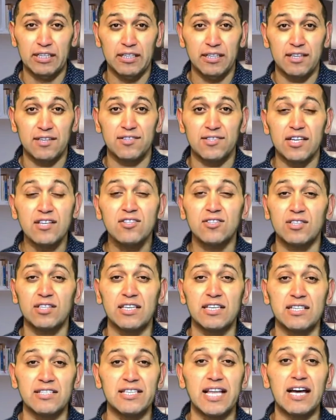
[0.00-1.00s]
Essentially,
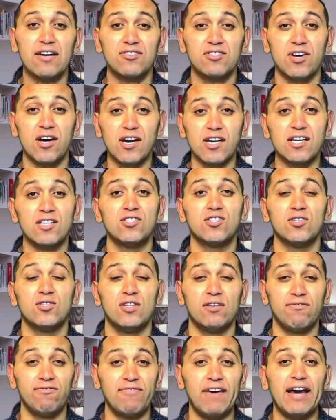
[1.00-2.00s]
he's now talking to
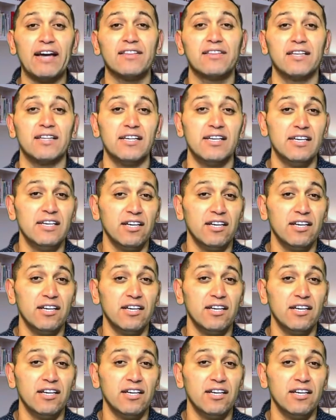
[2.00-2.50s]
the fact that